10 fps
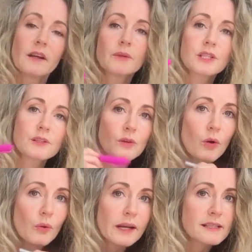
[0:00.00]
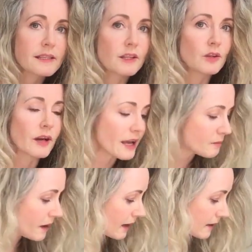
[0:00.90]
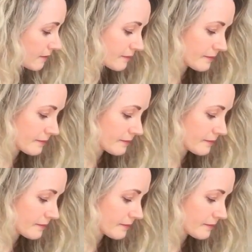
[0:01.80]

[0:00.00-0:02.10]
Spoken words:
which is always in your handbag.